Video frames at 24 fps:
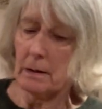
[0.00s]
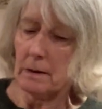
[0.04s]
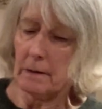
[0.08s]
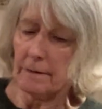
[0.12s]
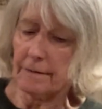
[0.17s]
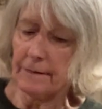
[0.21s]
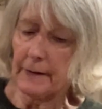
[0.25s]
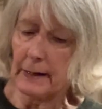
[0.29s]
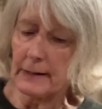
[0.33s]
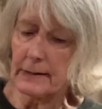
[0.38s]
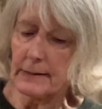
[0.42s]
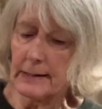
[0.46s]

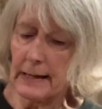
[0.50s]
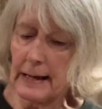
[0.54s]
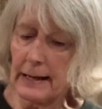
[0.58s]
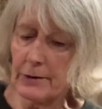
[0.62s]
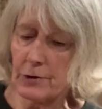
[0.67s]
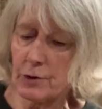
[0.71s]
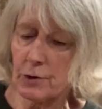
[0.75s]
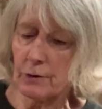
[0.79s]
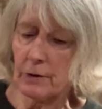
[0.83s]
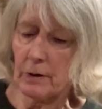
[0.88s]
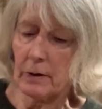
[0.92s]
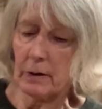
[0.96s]
Fat's
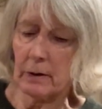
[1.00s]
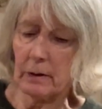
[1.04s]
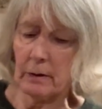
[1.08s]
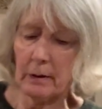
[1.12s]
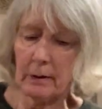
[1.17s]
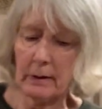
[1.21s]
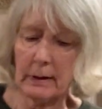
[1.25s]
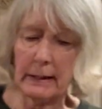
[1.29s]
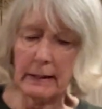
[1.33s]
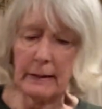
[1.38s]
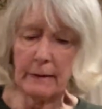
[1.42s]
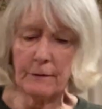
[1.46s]
hedgerow
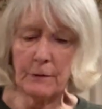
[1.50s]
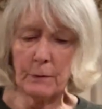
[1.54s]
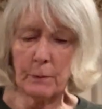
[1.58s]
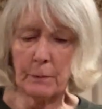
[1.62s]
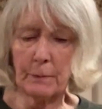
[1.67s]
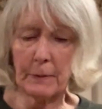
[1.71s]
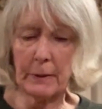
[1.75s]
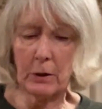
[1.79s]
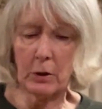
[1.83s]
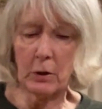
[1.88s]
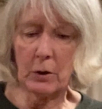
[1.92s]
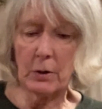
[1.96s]
leaves would
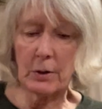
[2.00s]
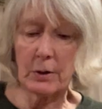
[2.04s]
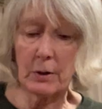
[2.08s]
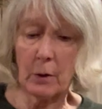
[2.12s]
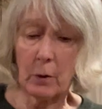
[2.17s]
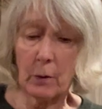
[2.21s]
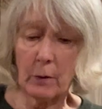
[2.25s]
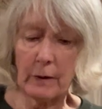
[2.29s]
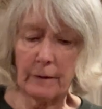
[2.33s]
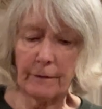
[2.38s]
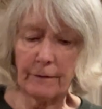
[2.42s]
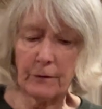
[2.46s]
be good,
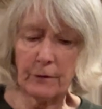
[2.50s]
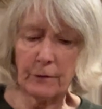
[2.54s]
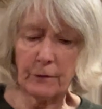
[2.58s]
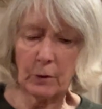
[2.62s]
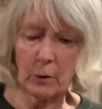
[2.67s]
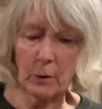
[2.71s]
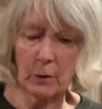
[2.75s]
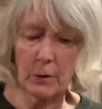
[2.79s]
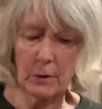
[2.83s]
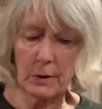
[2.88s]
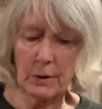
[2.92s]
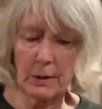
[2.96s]
or if you've
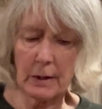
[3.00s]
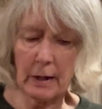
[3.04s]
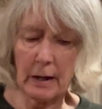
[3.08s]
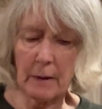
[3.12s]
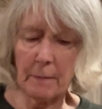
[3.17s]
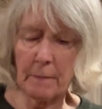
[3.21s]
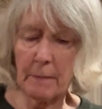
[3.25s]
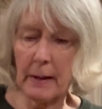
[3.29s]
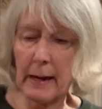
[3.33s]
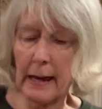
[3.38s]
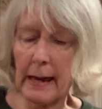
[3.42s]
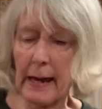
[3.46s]
got
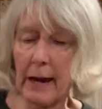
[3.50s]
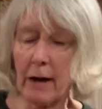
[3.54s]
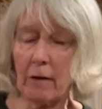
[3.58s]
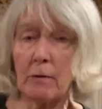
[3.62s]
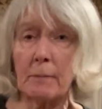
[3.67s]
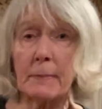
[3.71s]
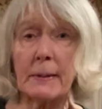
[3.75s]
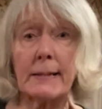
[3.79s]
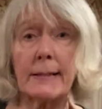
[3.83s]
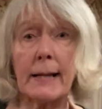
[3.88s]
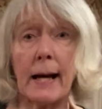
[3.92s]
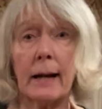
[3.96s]
Aera
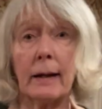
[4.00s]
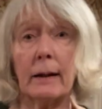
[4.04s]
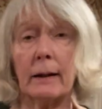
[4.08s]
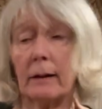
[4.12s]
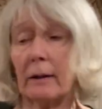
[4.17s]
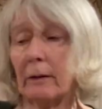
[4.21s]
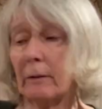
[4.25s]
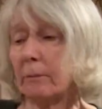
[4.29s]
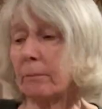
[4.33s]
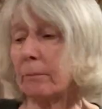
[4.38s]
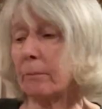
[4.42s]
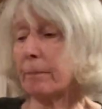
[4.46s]

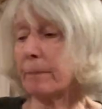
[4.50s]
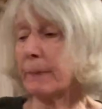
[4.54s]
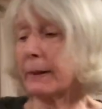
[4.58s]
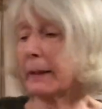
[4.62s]
metallicum